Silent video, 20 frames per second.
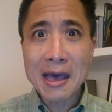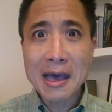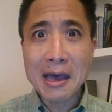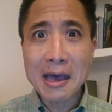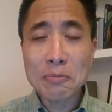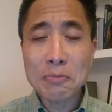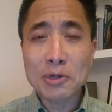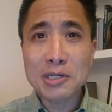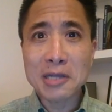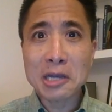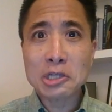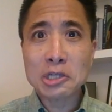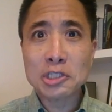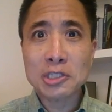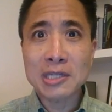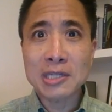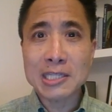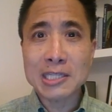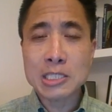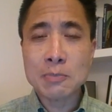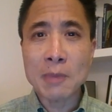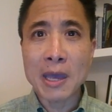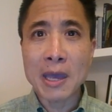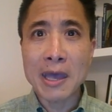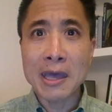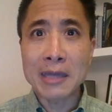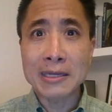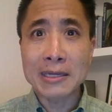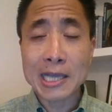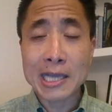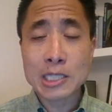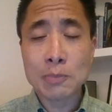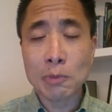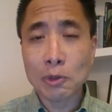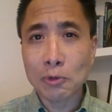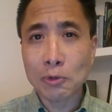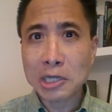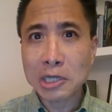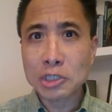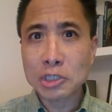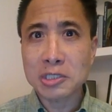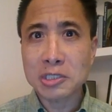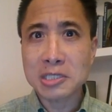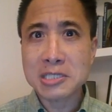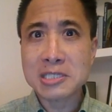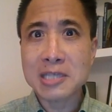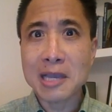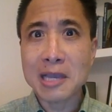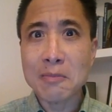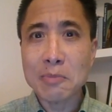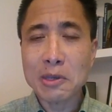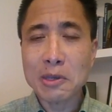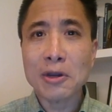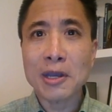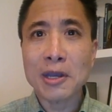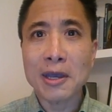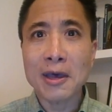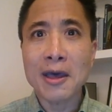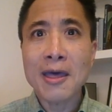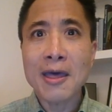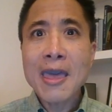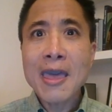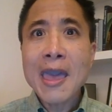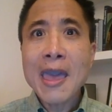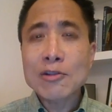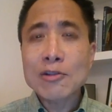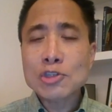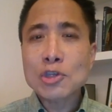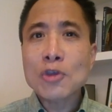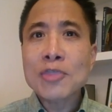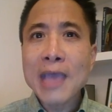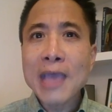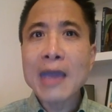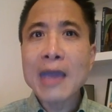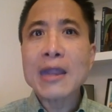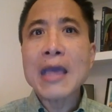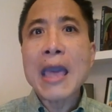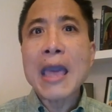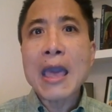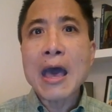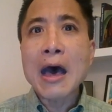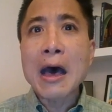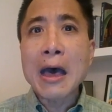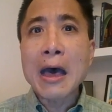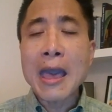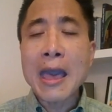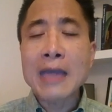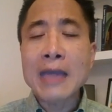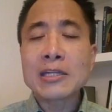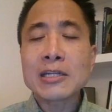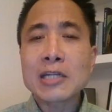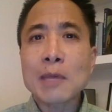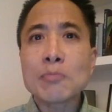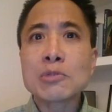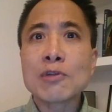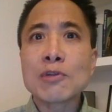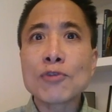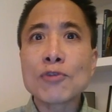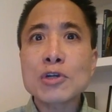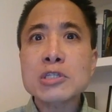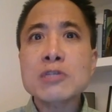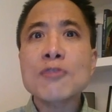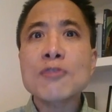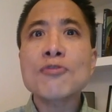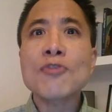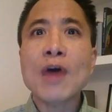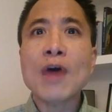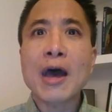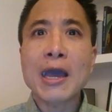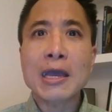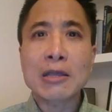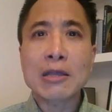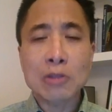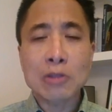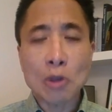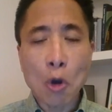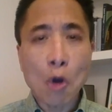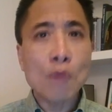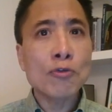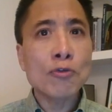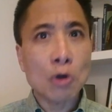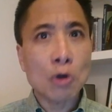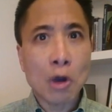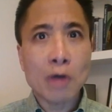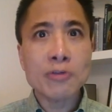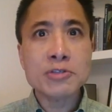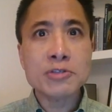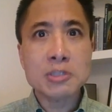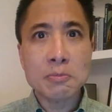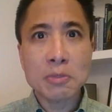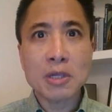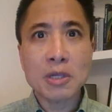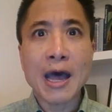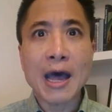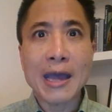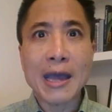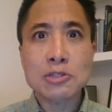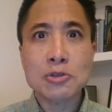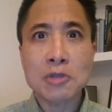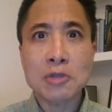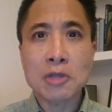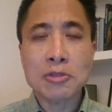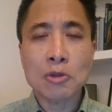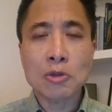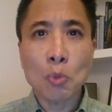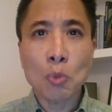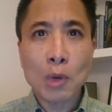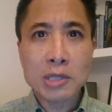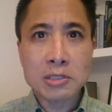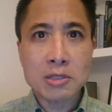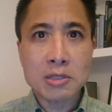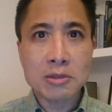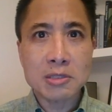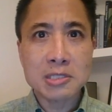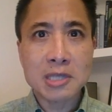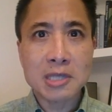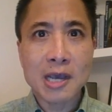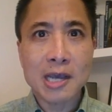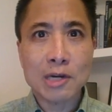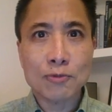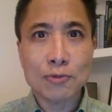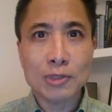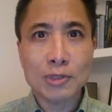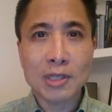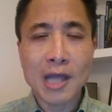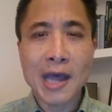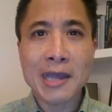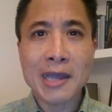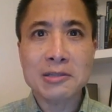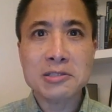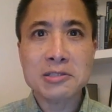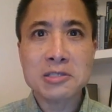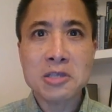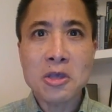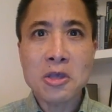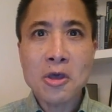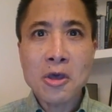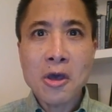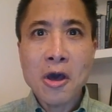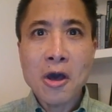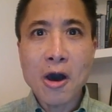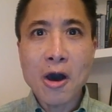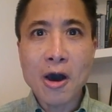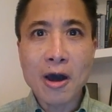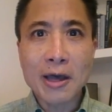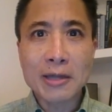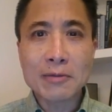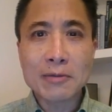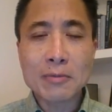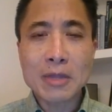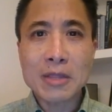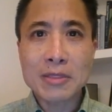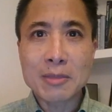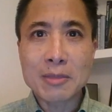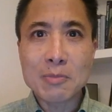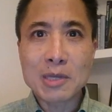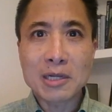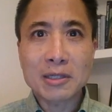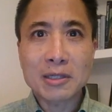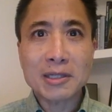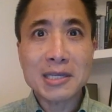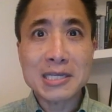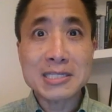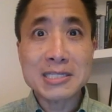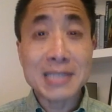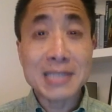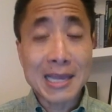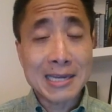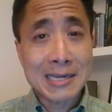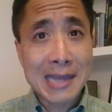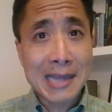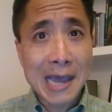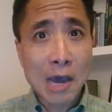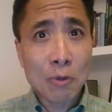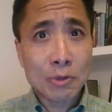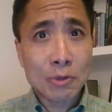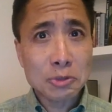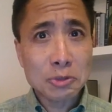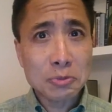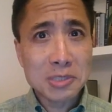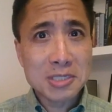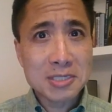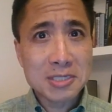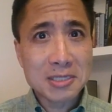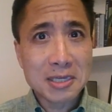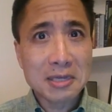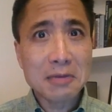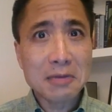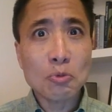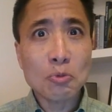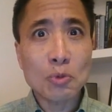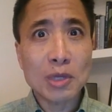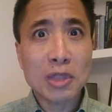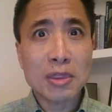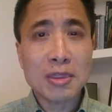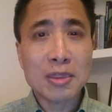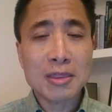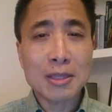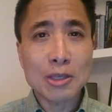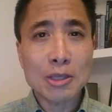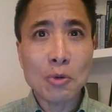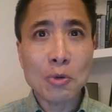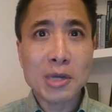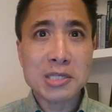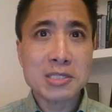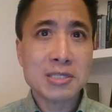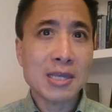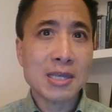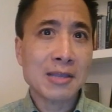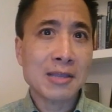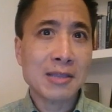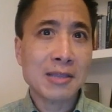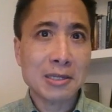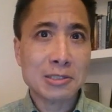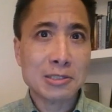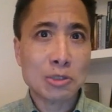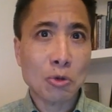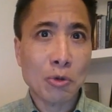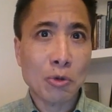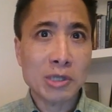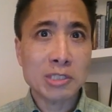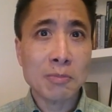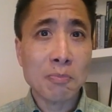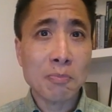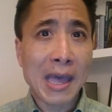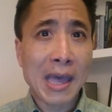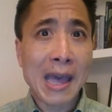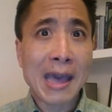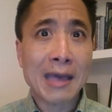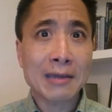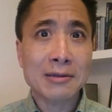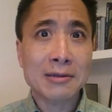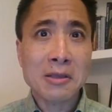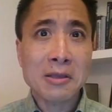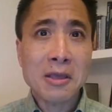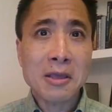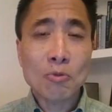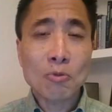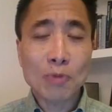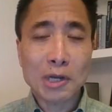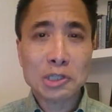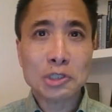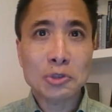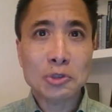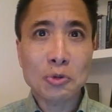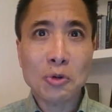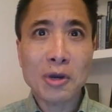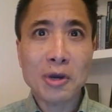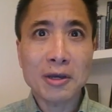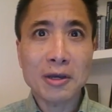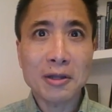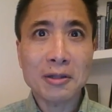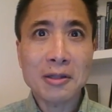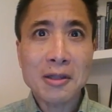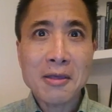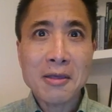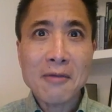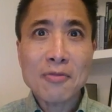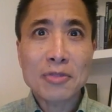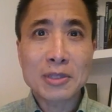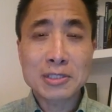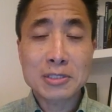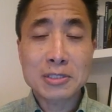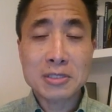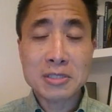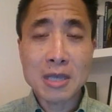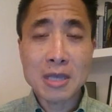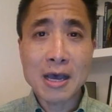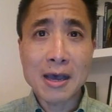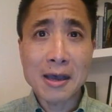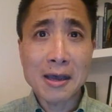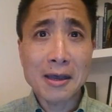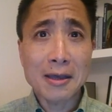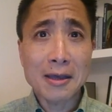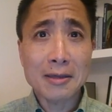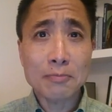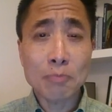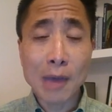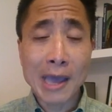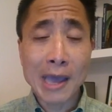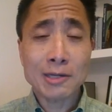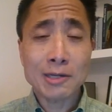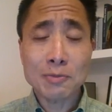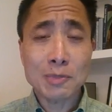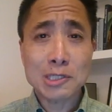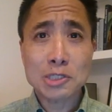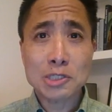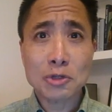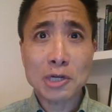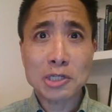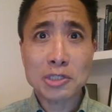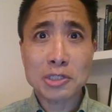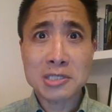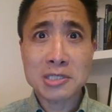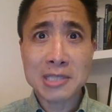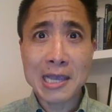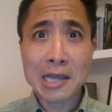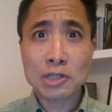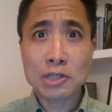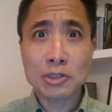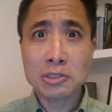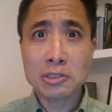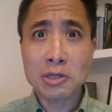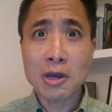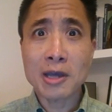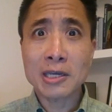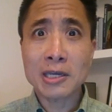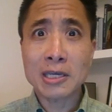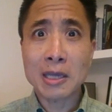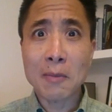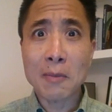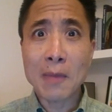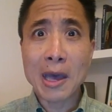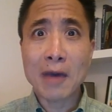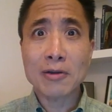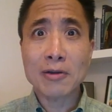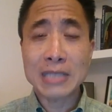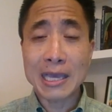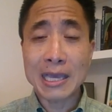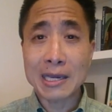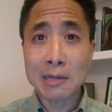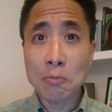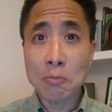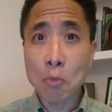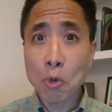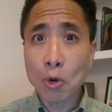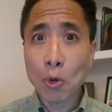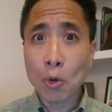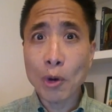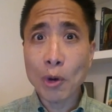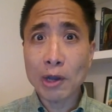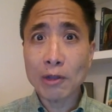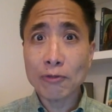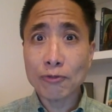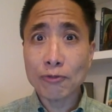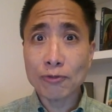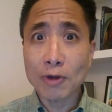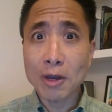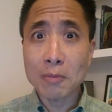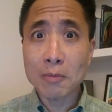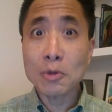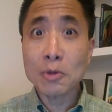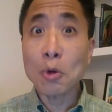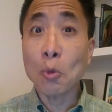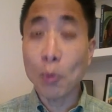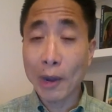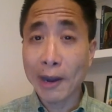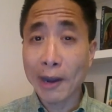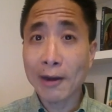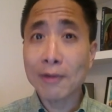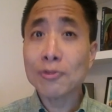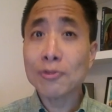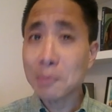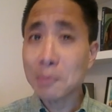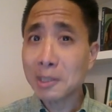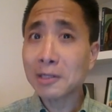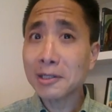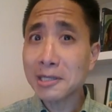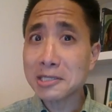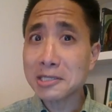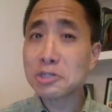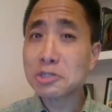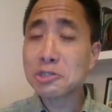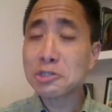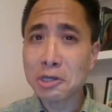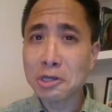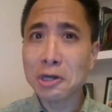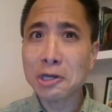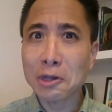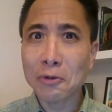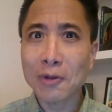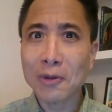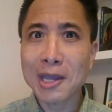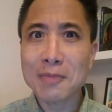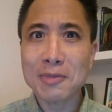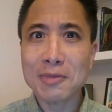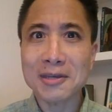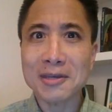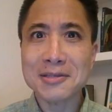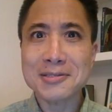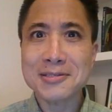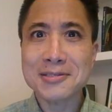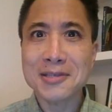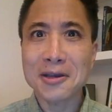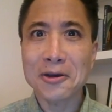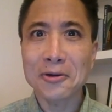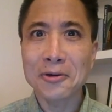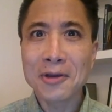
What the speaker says: production and exploration in Siberia. And so that ended up diversifying the overall supply so that there wasn't this kind of reliance on the Middle East. And now what do we see with the U.S. saying that it's going to ban Russian oil? This Biden administration is actually talking about getting more oil from where? The Middle East, Saudi Arabia. So